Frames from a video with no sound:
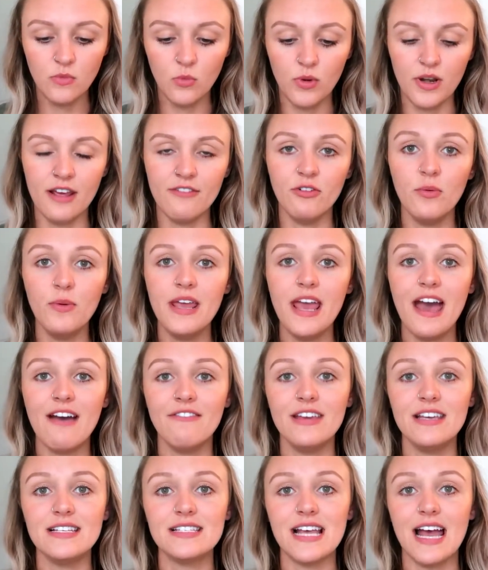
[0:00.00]
whenever we
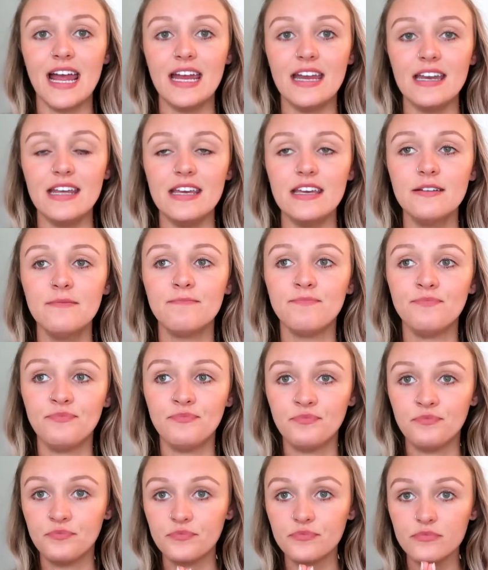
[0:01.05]
have anxiety,
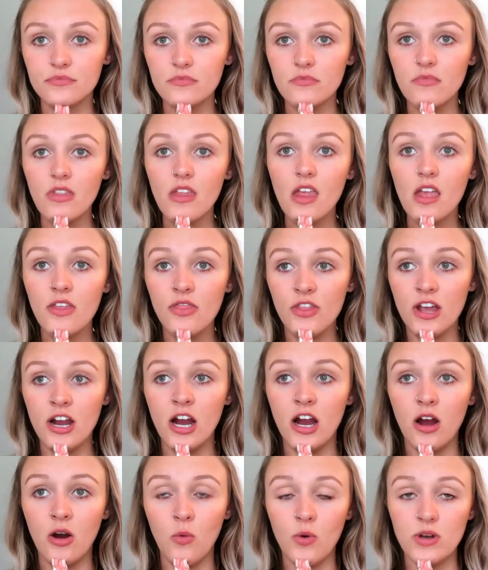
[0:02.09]

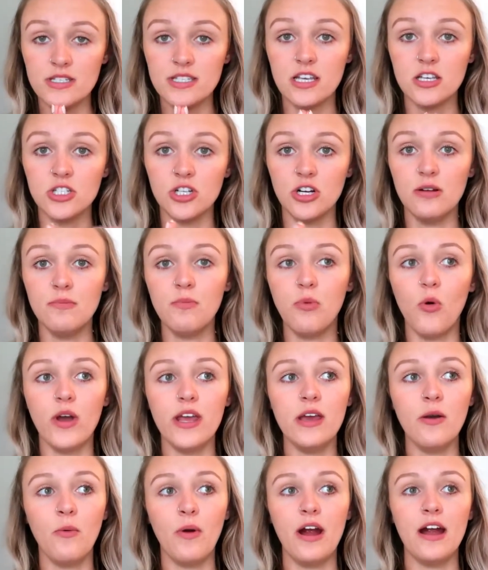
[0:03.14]
there was a certain
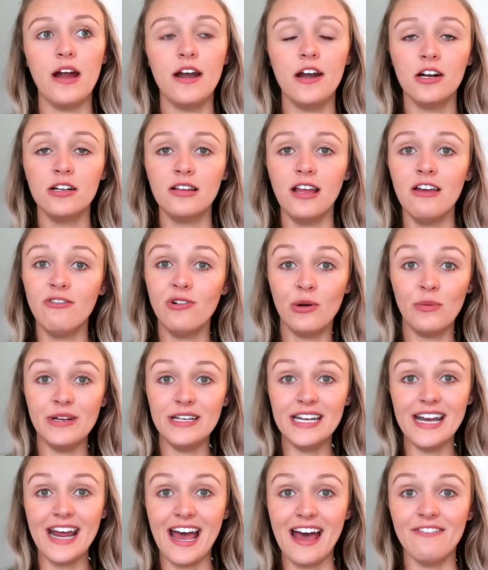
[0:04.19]
point where in our life where we
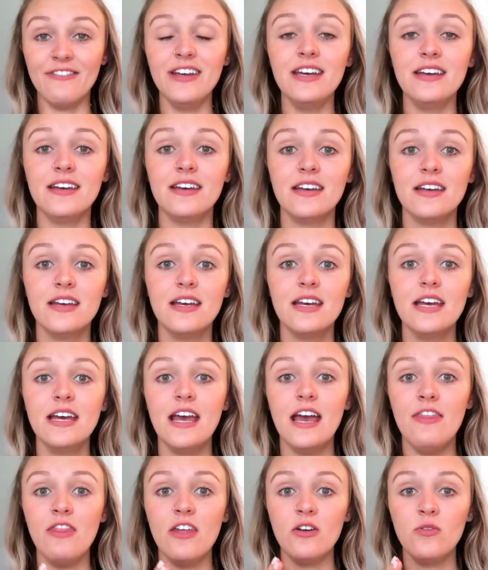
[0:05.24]
didn't have it,
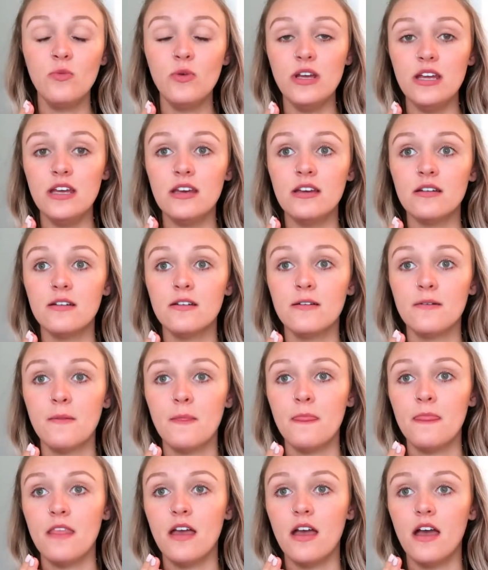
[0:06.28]
and then we
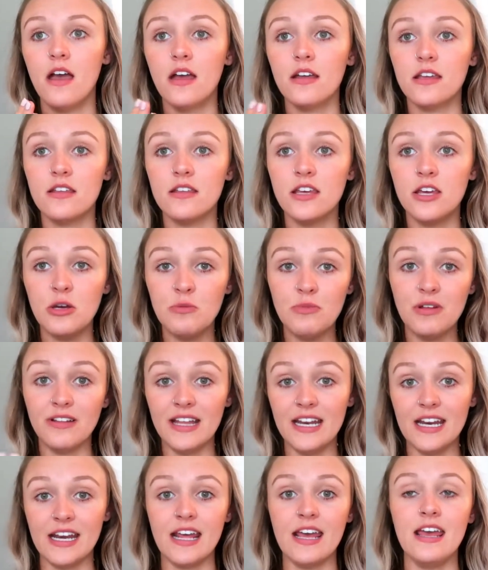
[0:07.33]

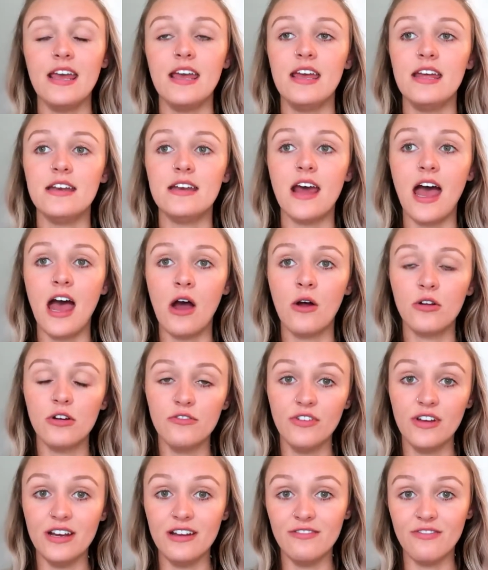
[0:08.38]
accumulated it, and out
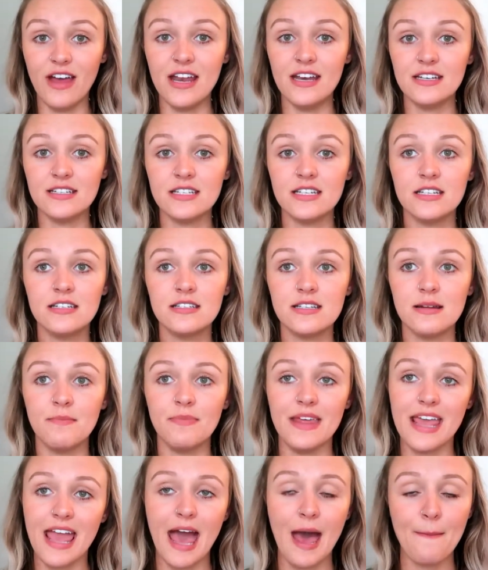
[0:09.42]
of an event,
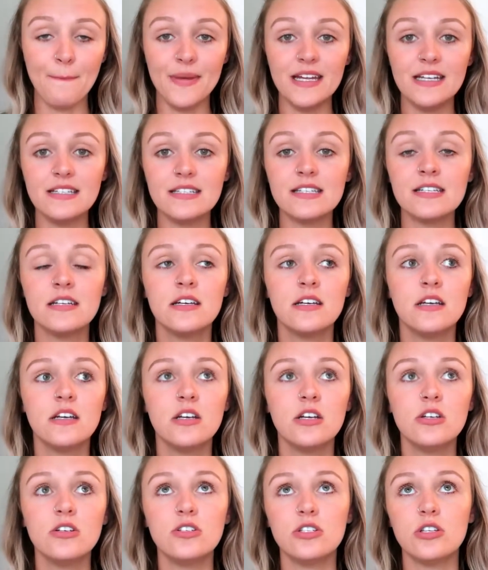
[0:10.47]
something happened.
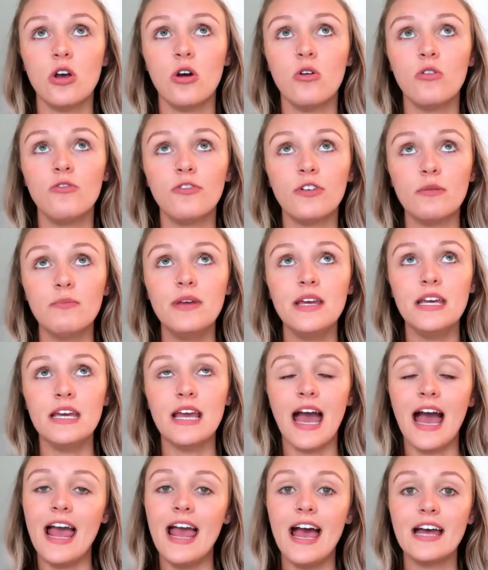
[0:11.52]
So for
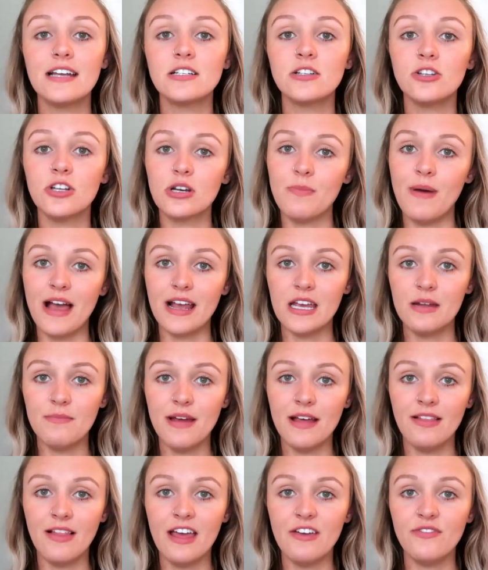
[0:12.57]
me, I had to look back in
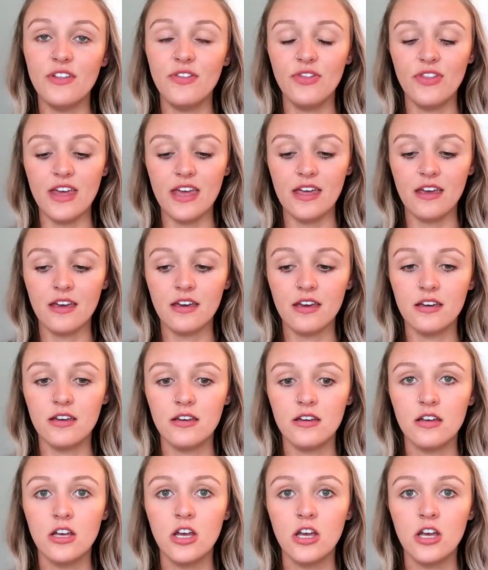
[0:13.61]
my life and think,